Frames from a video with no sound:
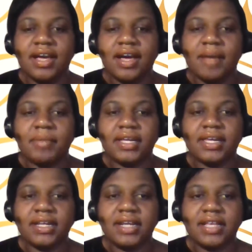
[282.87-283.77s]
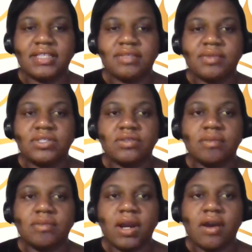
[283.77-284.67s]
I'm gonna get connected with you
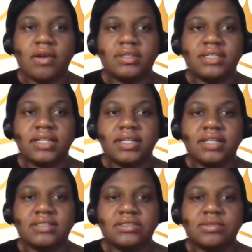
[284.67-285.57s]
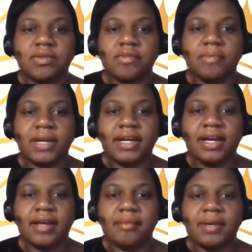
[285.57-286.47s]
tomorrow and then connect you with my
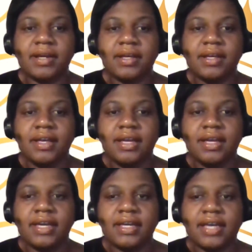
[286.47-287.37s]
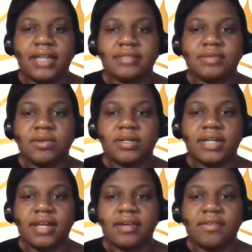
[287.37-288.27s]
guy, my engagement
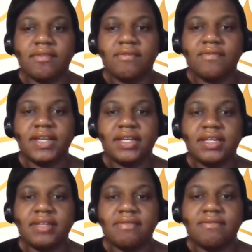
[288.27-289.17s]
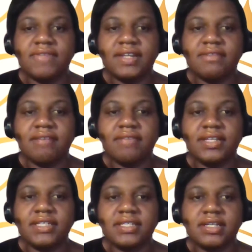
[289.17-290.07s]
coordinator, Vinny
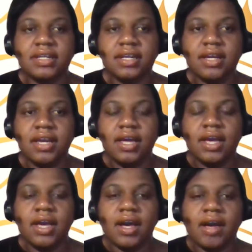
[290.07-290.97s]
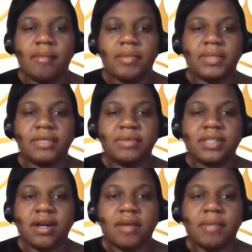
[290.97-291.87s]
Vici. But we'll
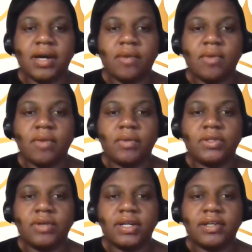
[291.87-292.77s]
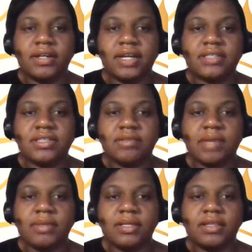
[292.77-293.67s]
talk about what we're doing here tonight. So you
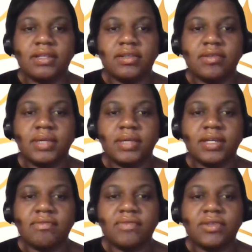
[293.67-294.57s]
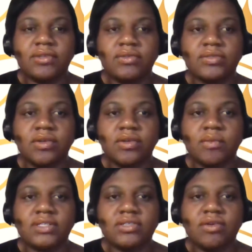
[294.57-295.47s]
may be a little bit confused on
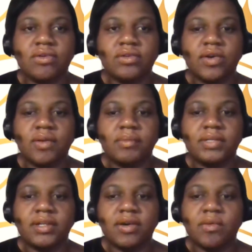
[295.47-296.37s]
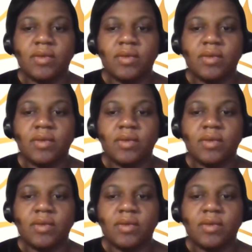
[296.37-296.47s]
what's going on, but don't